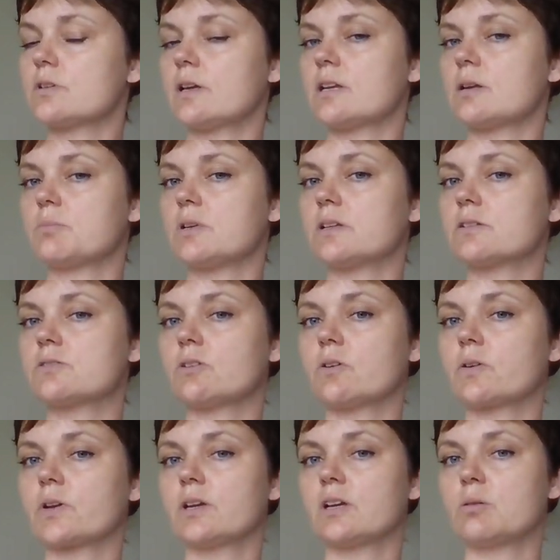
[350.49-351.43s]
And I'm not
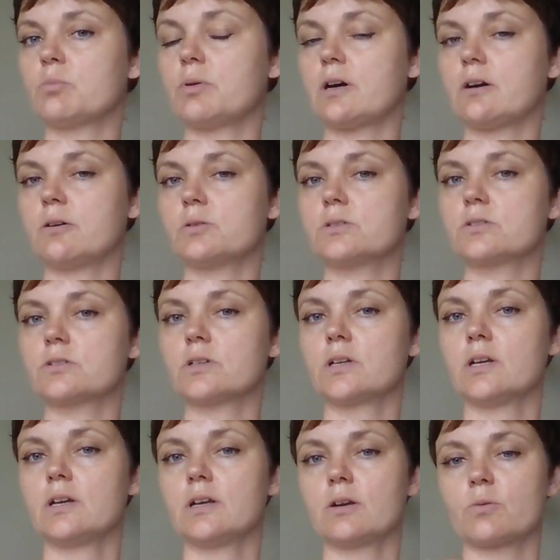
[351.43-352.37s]
talking about
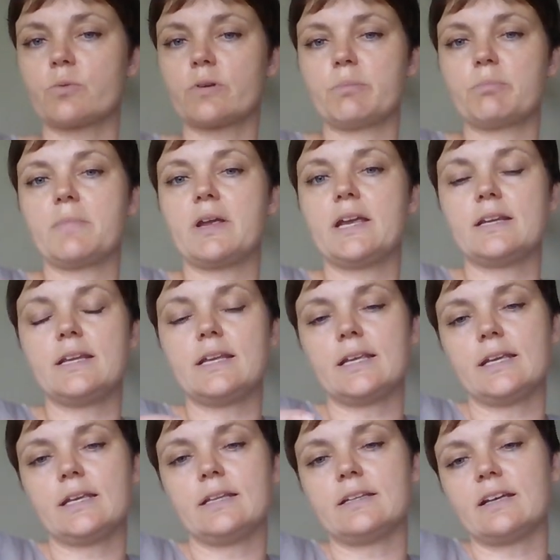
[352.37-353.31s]

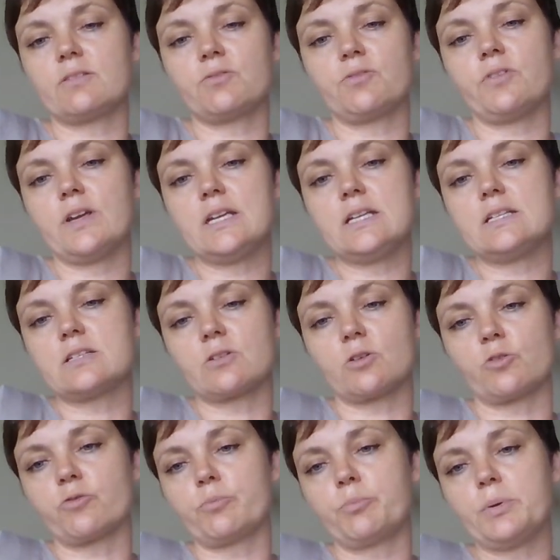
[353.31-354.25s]
remaining in that phase of